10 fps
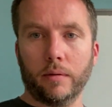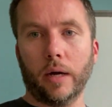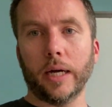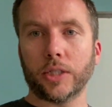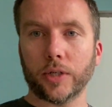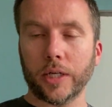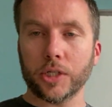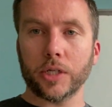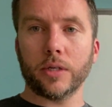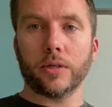
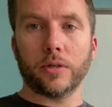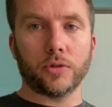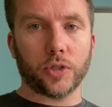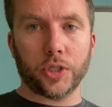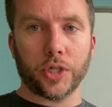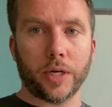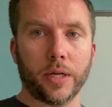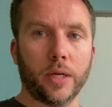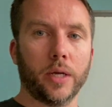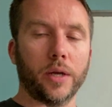hydration, nutrition,
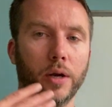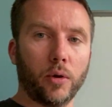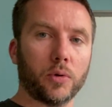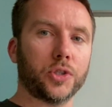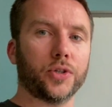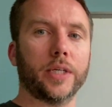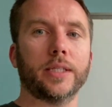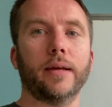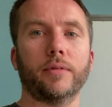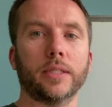lower stress
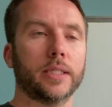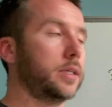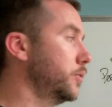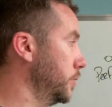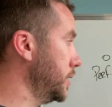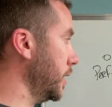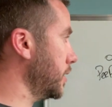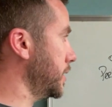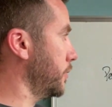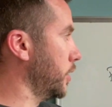levels, we start
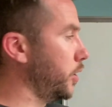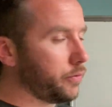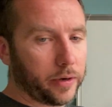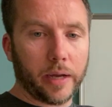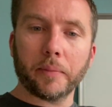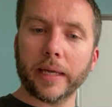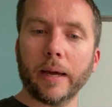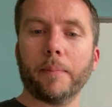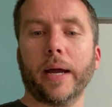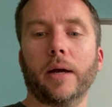to see recovery, and we
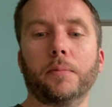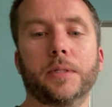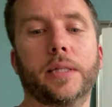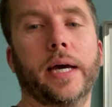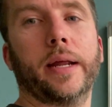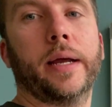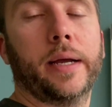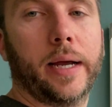get back up to that